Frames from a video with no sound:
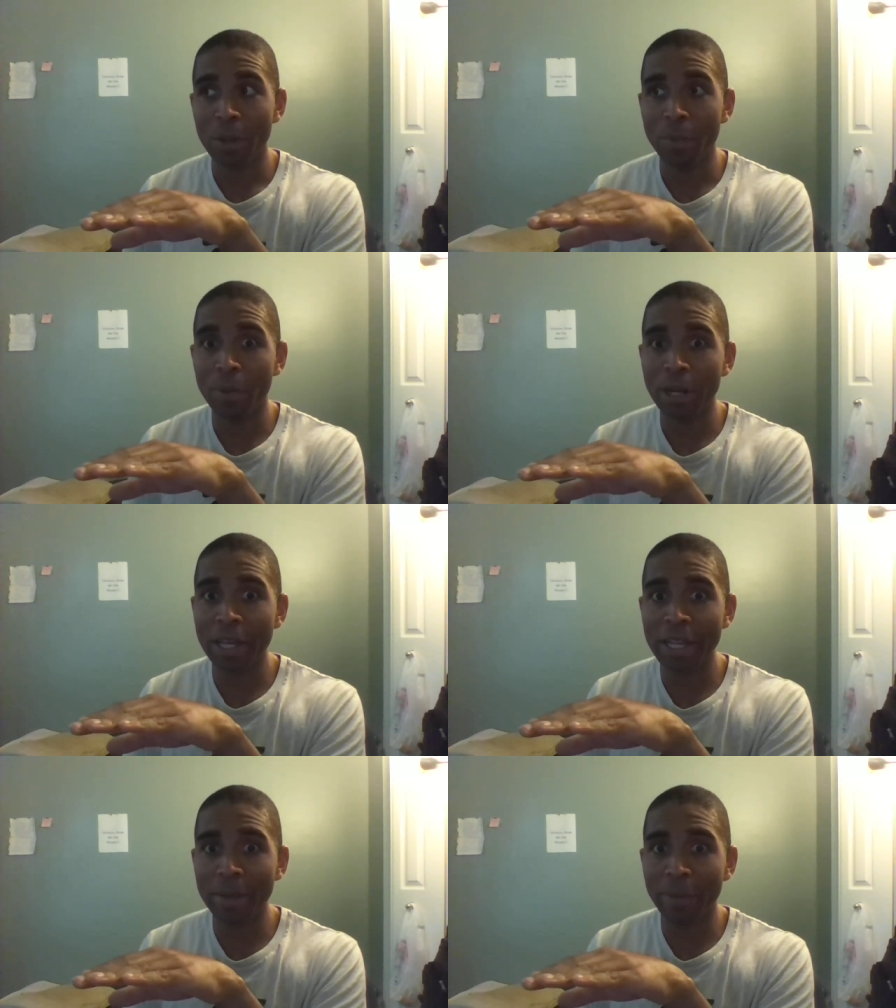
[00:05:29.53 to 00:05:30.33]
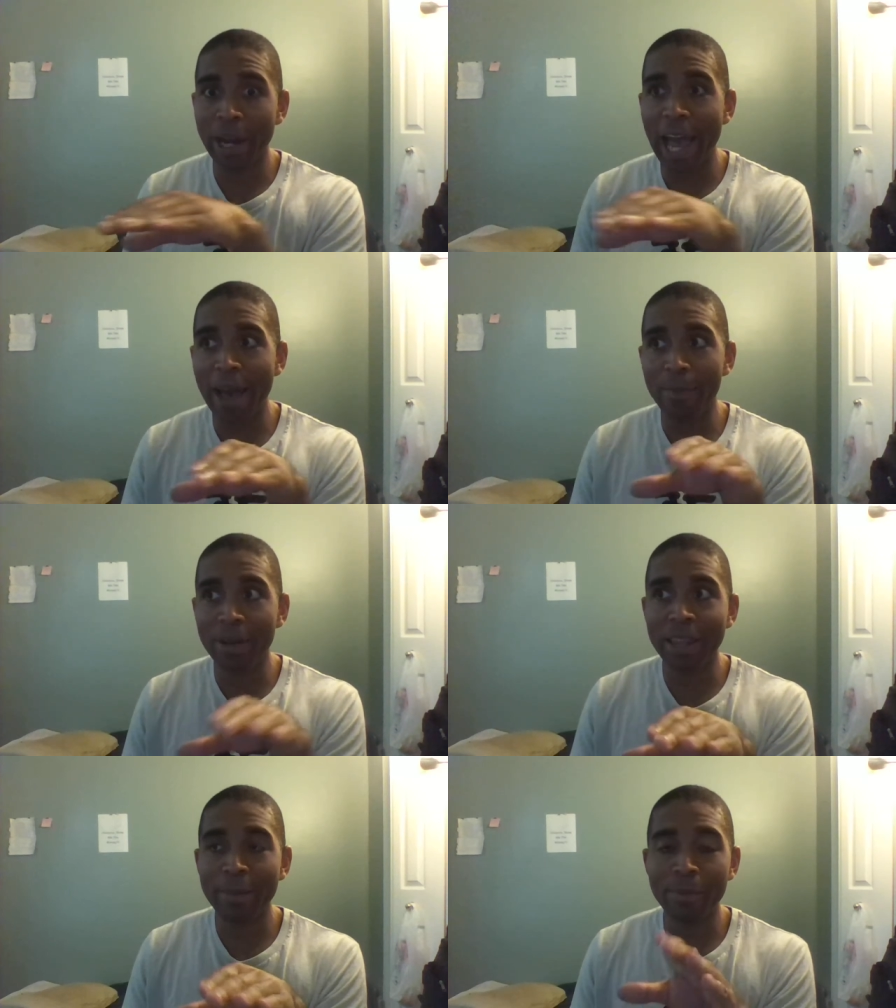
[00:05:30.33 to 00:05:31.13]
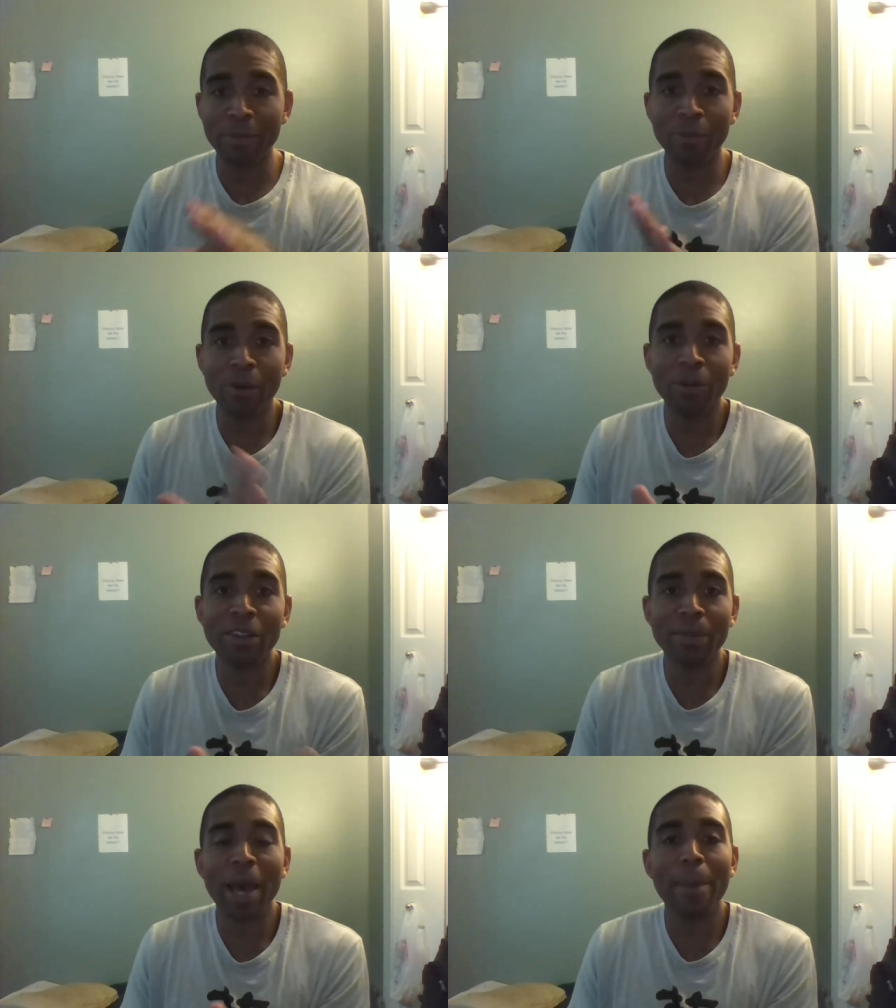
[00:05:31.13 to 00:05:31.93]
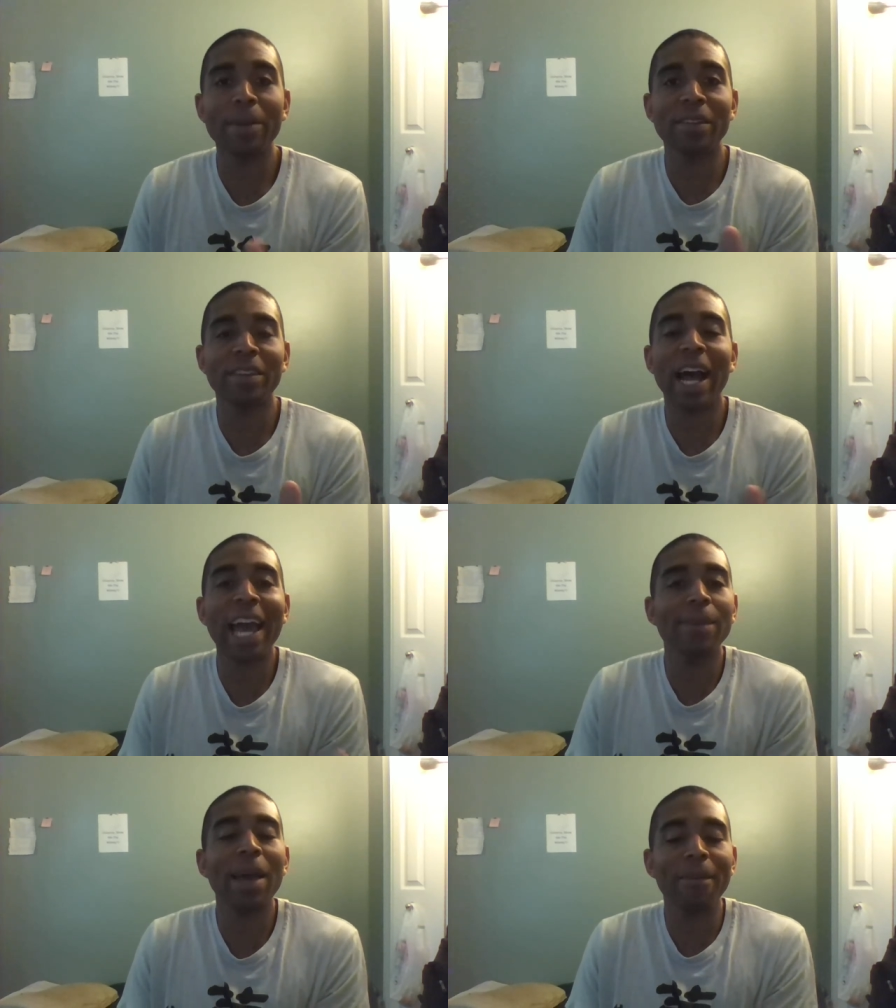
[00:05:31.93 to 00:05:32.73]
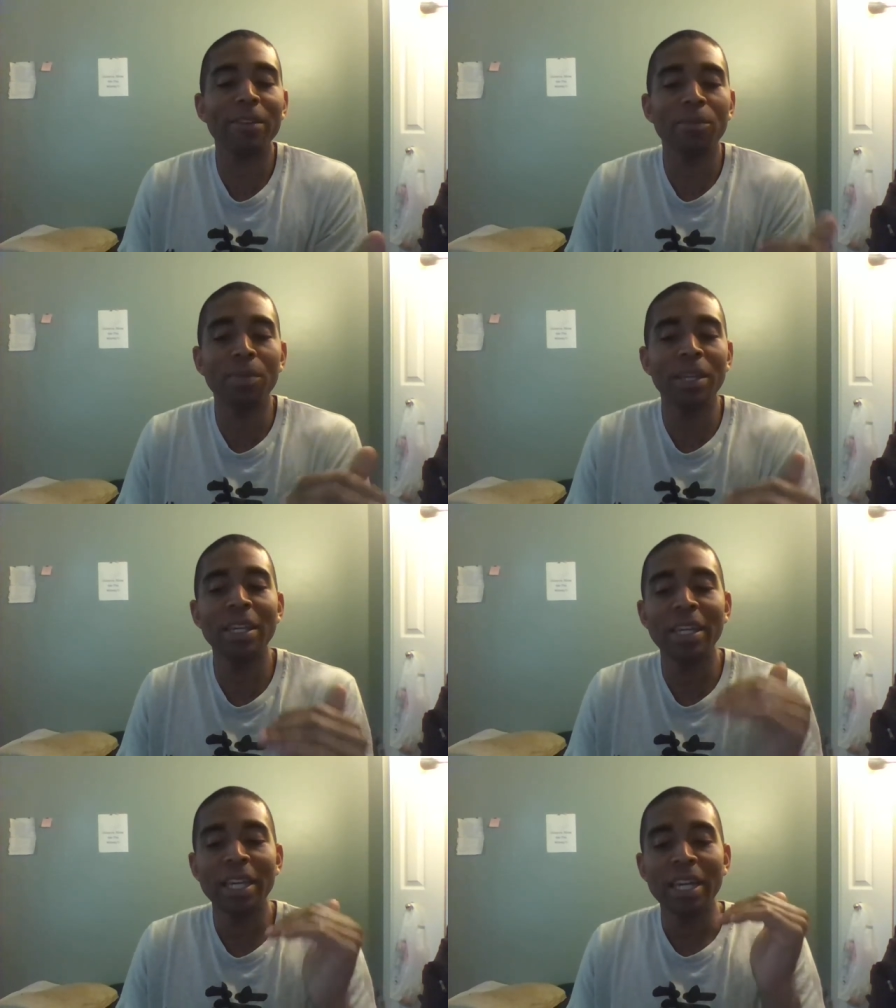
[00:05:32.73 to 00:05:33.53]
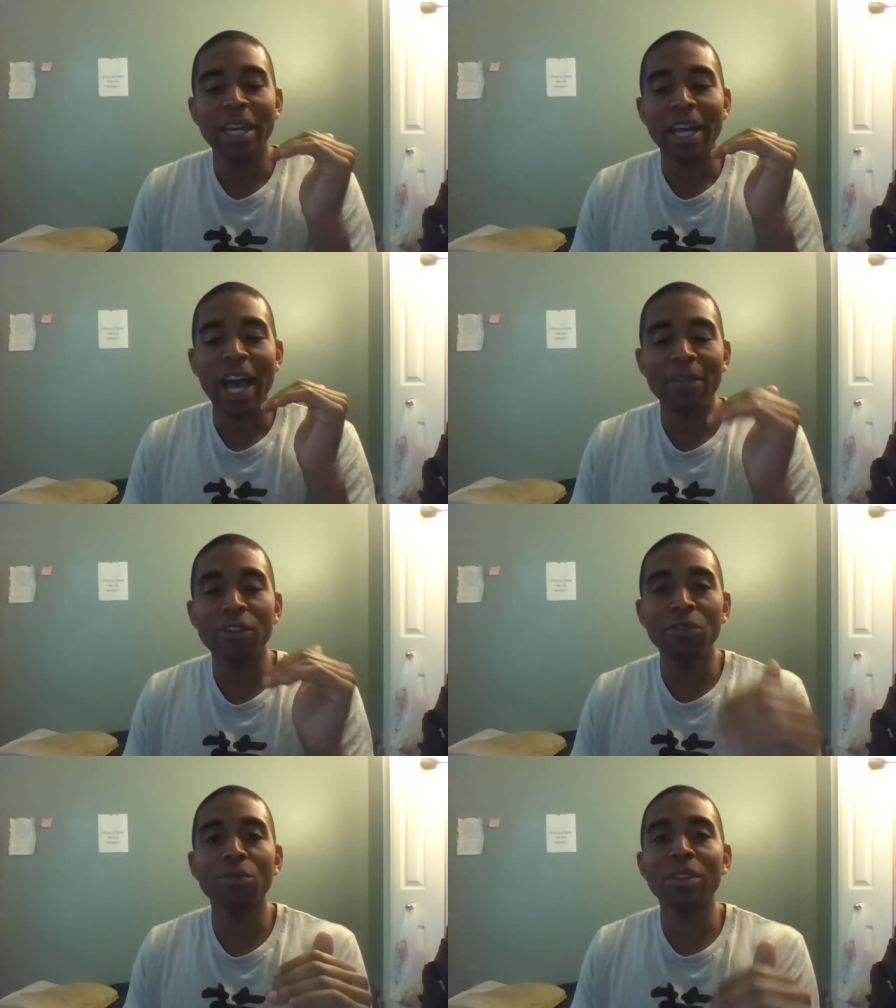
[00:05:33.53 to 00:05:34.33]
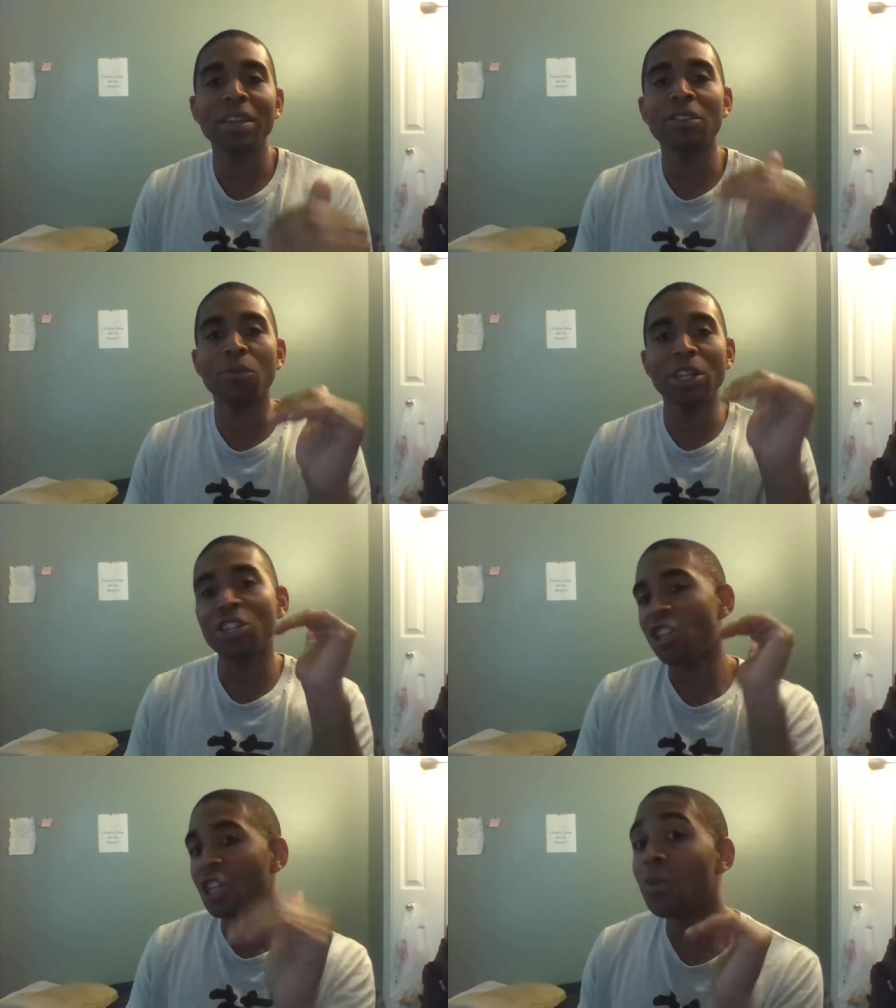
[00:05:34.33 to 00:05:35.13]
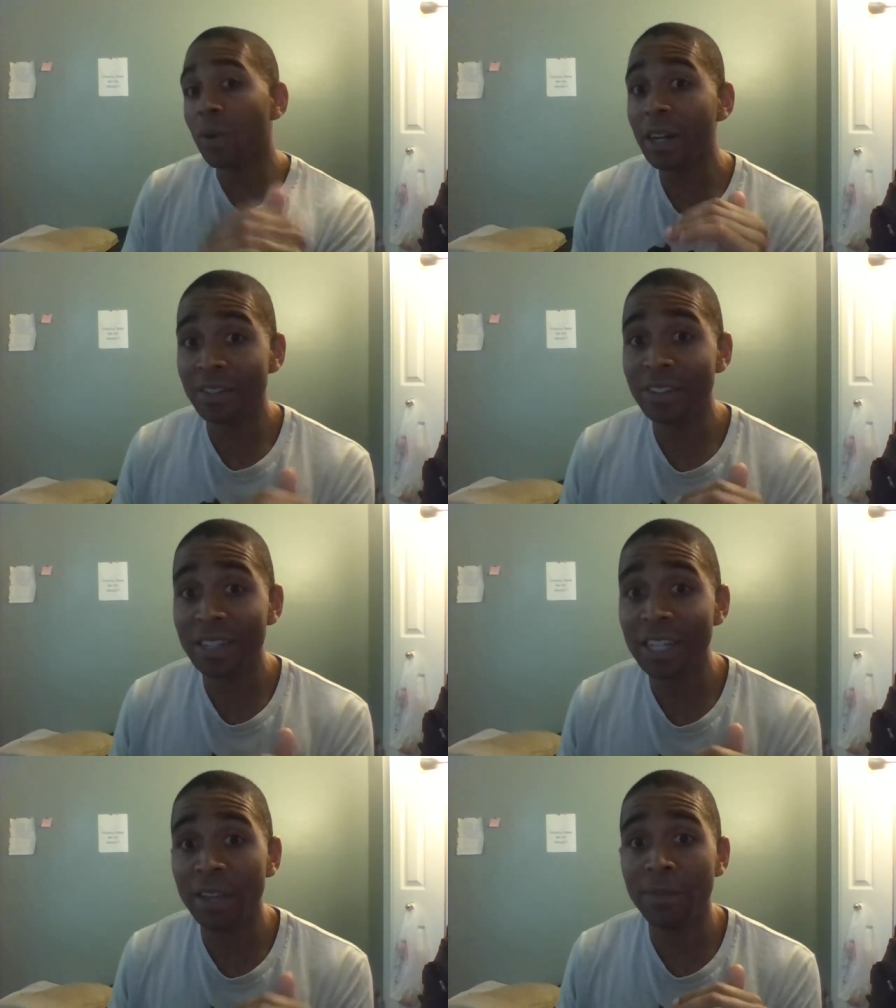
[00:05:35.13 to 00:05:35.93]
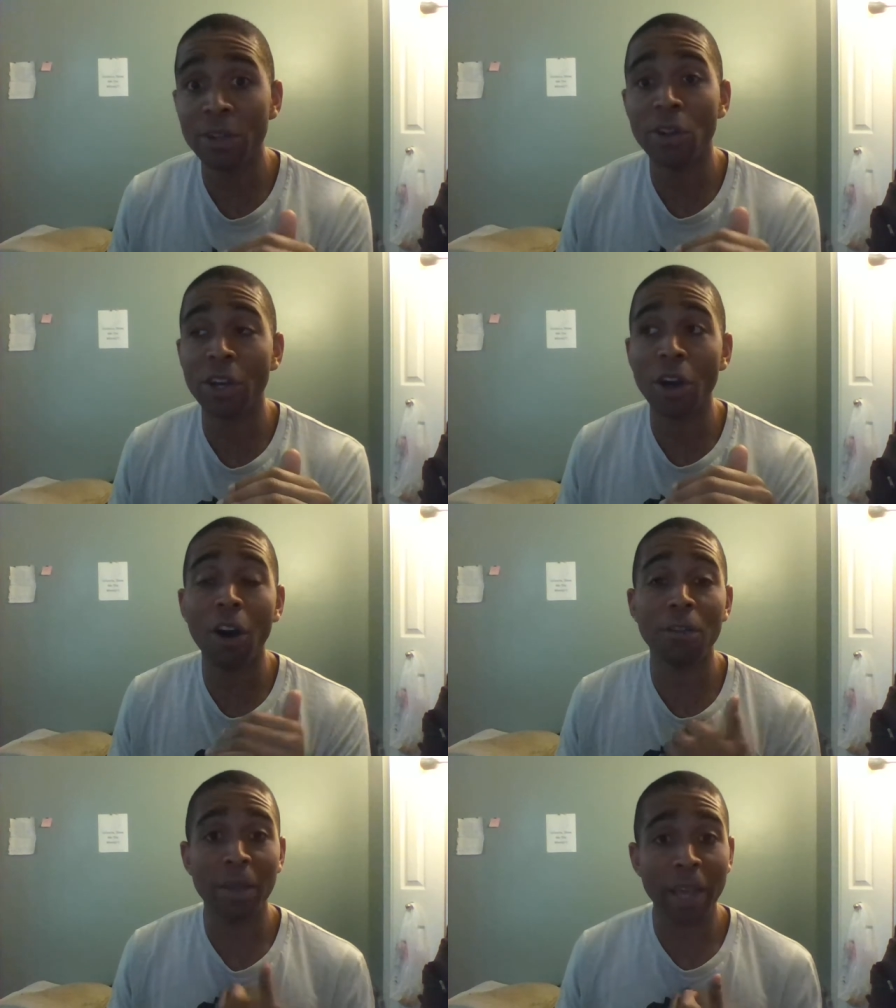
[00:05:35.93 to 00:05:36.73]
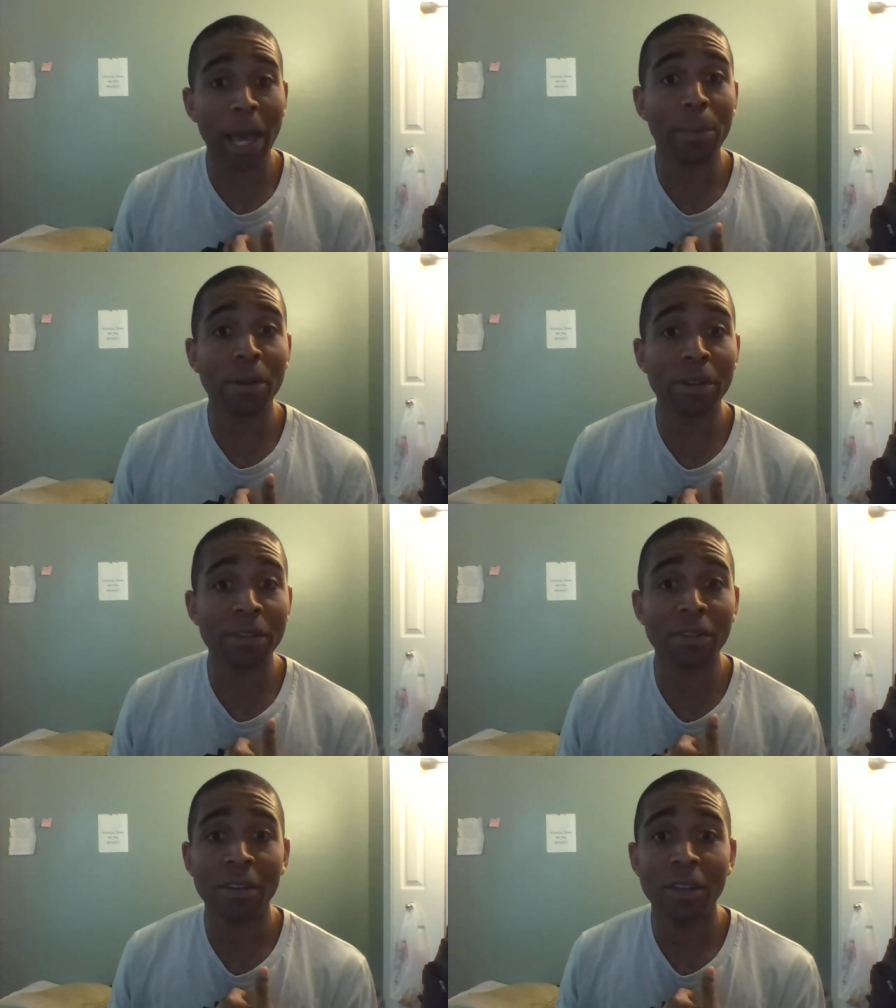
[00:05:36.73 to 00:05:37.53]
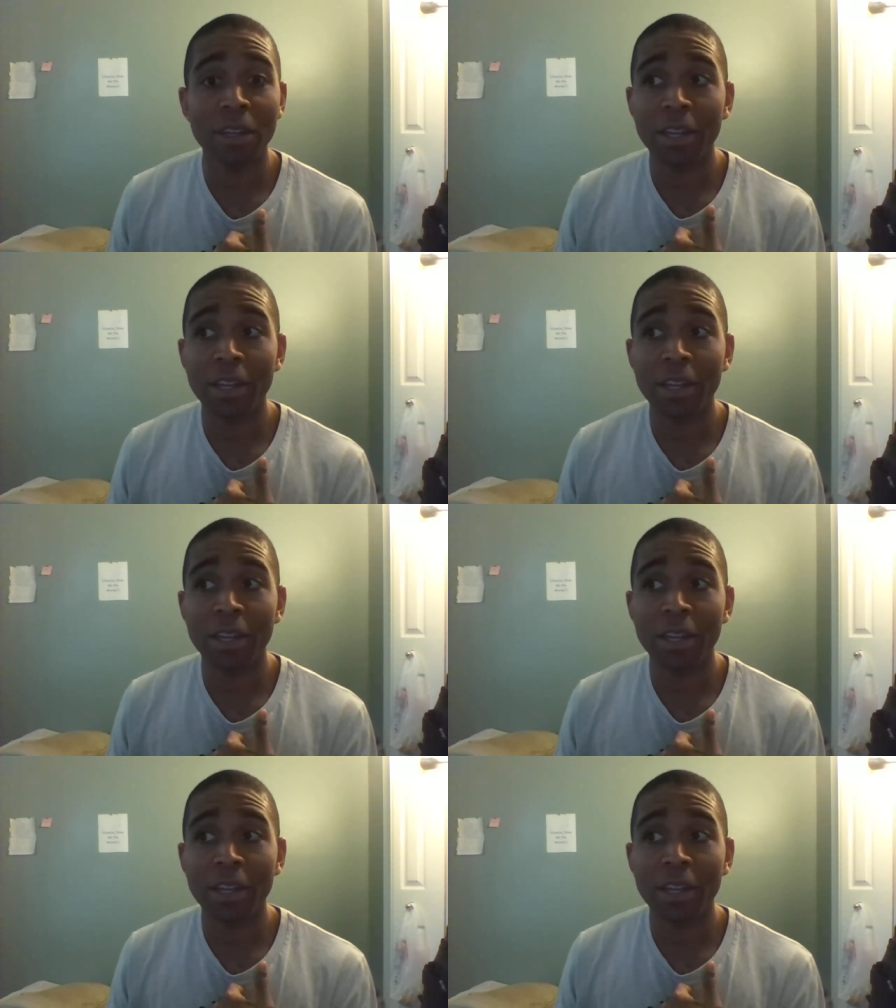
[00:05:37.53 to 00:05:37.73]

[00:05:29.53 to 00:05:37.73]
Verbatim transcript: But what ends up happening is that I am having to do things the way she wants it, even though it costs me happiness,